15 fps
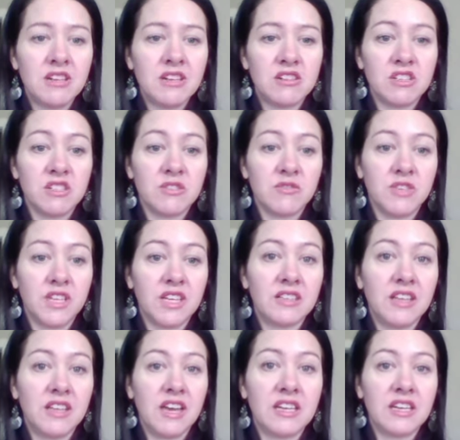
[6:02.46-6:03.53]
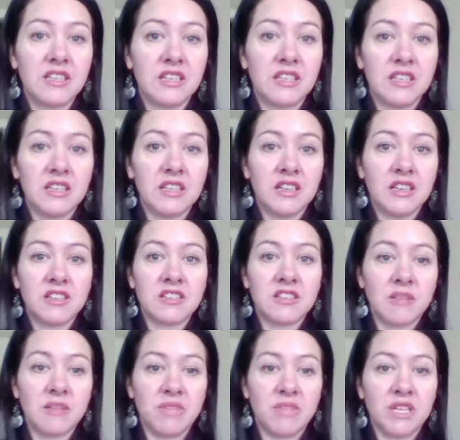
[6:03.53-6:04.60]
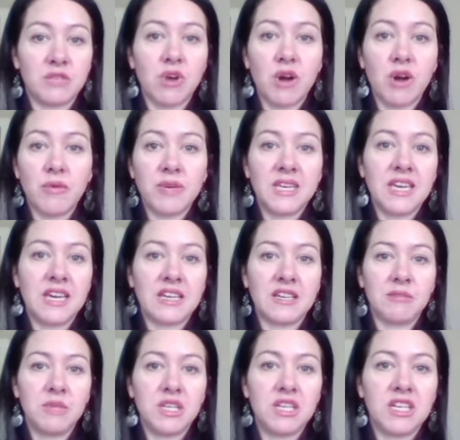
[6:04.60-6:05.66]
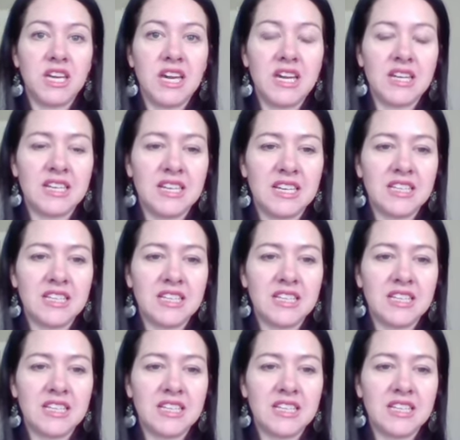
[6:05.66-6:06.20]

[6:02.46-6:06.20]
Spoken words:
they're just feeling like something's wrong, we can't communicate.